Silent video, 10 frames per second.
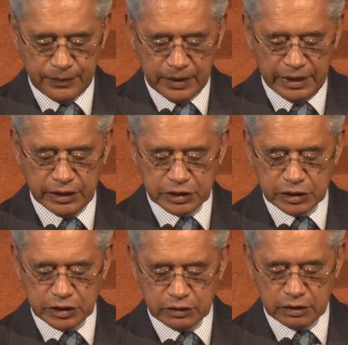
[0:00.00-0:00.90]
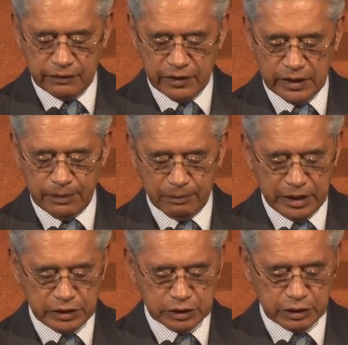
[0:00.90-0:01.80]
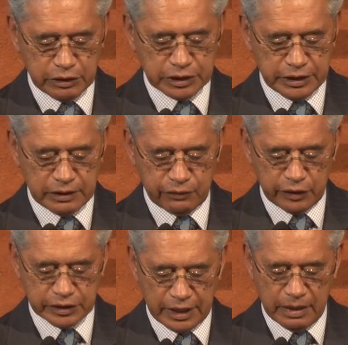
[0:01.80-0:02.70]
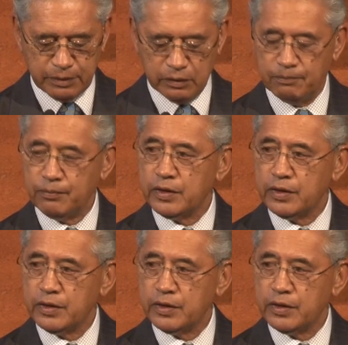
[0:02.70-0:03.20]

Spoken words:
A decision to develop a major tourist centre, for example,